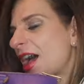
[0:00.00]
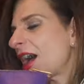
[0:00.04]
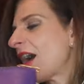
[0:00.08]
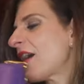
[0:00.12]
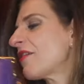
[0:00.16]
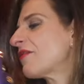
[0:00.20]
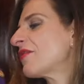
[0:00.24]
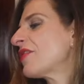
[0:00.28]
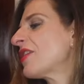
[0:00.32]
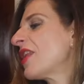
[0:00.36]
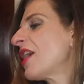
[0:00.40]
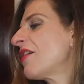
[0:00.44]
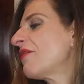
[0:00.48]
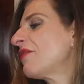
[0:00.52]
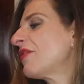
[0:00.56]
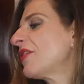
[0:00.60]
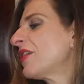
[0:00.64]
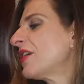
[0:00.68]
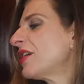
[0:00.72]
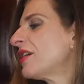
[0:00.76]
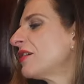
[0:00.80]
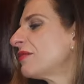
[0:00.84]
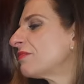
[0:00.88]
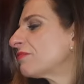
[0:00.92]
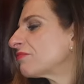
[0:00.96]
I've
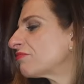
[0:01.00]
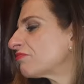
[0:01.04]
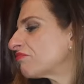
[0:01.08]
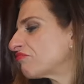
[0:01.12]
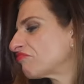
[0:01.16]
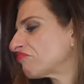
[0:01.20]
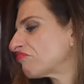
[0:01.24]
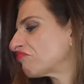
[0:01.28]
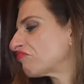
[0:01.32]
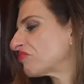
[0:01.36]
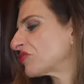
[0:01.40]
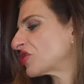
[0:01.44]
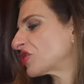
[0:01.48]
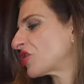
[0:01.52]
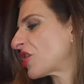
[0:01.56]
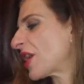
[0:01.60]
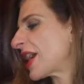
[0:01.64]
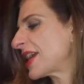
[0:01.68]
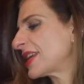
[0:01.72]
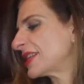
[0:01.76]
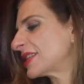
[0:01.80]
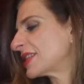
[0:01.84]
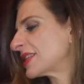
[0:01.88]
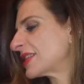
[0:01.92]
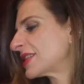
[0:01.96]
never
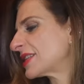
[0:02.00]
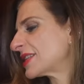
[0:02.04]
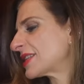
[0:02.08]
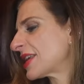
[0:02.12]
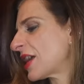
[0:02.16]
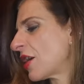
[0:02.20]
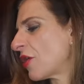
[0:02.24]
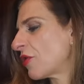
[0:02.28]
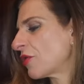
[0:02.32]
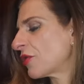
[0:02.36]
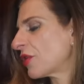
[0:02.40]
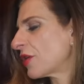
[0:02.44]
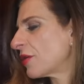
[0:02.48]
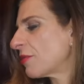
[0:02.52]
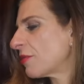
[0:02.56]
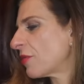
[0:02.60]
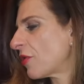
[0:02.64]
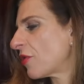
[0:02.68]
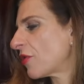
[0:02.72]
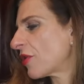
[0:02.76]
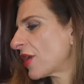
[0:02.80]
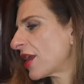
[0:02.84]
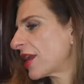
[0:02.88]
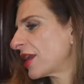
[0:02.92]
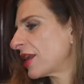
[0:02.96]
tried to sell them
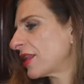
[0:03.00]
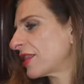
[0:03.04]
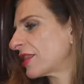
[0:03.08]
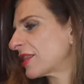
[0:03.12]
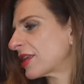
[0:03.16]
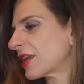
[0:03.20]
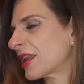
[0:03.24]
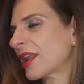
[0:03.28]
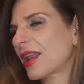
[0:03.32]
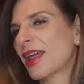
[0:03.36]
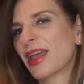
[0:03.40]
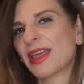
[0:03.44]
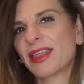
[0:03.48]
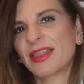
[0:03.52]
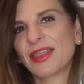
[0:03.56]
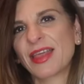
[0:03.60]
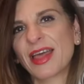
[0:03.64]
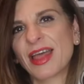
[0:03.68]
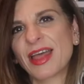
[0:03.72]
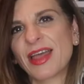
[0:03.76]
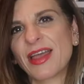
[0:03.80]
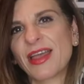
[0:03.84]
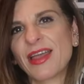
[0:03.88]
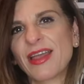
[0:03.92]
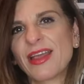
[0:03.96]
or anything like
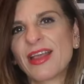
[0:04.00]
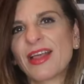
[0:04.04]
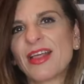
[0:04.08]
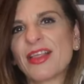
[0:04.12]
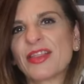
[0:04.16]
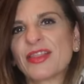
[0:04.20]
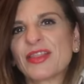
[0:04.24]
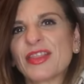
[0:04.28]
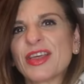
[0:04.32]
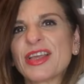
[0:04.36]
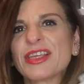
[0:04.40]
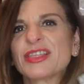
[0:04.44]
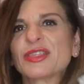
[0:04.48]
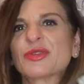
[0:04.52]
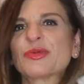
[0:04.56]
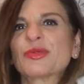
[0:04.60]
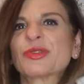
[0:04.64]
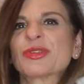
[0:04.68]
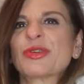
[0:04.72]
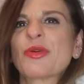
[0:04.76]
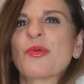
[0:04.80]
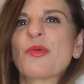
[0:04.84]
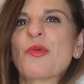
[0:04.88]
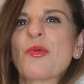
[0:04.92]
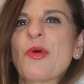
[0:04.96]
that. This
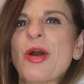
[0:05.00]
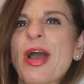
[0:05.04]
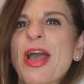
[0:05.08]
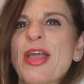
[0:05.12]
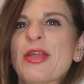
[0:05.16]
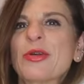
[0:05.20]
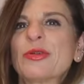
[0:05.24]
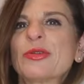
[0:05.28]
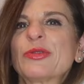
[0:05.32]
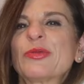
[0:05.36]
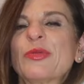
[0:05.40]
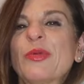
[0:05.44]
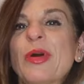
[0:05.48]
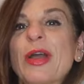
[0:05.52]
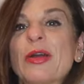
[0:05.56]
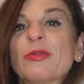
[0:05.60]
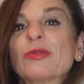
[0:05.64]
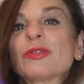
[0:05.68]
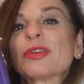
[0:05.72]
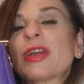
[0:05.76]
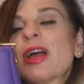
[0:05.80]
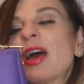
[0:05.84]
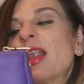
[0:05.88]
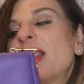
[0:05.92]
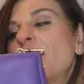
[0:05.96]
was a wild,
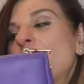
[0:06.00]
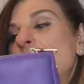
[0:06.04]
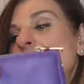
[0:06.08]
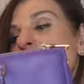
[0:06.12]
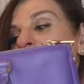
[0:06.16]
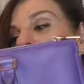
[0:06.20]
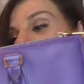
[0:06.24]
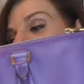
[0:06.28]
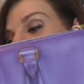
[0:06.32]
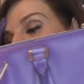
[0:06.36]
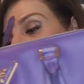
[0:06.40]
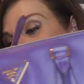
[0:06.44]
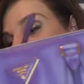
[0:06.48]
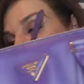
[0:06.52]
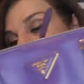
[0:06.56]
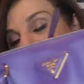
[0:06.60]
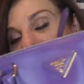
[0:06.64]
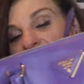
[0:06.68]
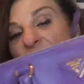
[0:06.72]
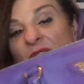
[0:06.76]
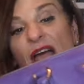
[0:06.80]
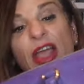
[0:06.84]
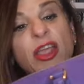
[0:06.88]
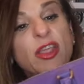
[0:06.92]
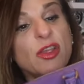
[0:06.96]
wild colour, but
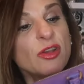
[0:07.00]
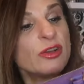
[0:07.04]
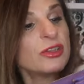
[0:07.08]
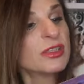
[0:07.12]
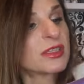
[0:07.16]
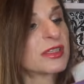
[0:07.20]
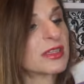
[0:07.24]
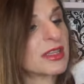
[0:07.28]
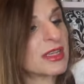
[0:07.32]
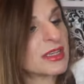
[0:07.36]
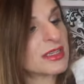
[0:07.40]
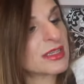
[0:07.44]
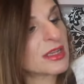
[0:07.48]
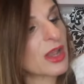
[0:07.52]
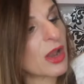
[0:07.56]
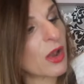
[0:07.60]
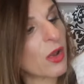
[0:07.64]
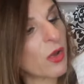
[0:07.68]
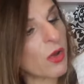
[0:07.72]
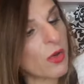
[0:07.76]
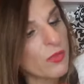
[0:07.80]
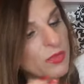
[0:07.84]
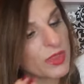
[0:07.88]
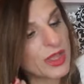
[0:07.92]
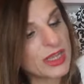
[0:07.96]
I use this a
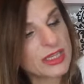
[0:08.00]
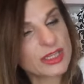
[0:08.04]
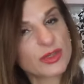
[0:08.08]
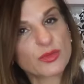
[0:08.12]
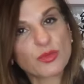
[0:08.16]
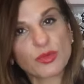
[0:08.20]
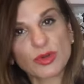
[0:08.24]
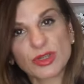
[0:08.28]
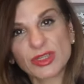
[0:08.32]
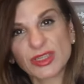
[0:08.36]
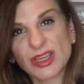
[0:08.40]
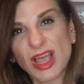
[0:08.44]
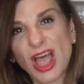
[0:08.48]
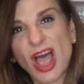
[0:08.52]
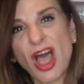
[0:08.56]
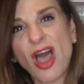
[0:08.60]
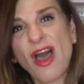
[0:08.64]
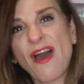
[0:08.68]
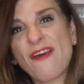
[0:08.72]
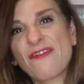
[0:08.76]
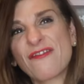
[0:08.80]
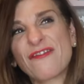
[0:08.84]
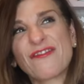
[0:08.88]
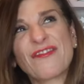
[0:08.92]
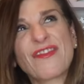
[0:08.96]
lot. This was
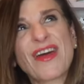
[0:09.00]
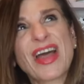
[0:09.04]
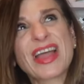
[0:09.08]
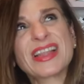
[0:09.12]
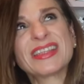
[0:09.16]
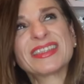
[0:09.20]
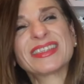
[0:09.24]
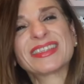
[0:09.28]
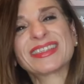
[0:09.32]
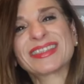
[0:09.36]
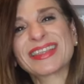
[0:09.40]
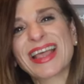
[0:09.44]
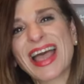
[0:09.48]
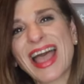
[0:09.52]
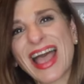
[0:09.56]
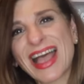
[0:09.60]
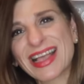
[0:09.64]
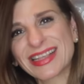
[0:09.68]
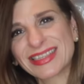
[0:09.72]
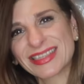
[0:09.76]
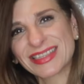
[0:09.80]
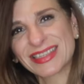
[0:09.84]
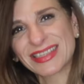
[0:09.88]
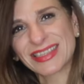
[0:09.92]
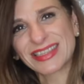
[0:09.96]
a
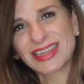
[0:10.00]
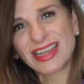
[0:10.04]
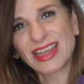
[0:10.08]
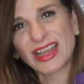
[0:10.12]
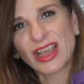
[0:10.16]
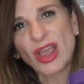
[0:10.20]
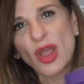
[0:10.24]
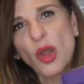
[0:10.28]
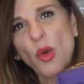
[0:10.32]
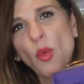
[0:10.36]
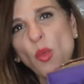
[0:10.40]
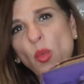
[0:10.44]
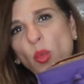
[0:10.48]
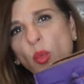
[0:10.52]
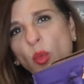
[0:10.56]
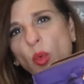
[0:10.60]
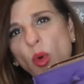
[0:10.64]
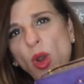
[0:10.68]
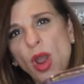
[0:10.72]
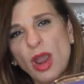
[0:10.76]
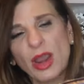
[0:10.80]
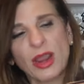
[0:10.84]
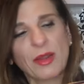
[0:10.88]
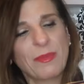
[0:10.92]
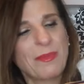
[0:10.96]
fantastic
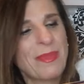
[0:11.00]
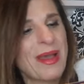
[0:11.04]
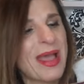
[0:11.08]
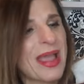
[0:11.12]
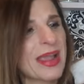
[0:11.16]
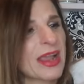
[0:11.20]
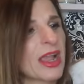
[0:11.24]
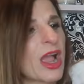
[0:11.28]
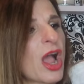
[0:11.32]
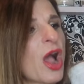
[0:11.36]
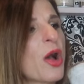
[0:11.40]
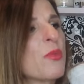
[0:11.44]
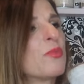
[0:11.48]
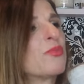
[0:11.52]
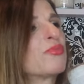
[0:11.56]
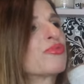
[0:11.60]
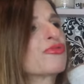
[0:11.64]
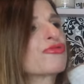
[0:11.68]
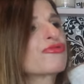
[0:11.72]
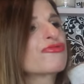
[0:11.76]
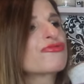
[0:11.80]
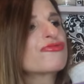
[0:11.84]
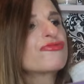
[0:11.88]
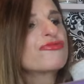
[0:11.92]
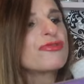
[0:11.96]
work bag, a
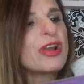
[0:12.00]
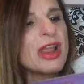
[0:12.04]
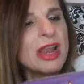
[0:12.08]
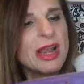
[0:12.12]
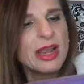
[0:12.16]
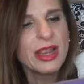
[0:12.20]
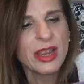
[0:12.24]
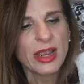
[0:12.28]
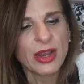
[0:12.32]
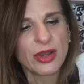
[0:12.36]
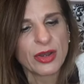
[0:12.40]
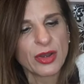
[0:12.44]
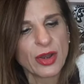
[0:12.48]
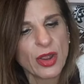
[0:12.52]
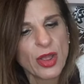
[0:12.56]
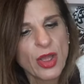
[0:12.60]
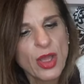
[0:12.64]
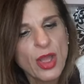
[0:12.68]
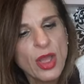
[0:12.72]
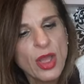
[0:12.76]
brilliant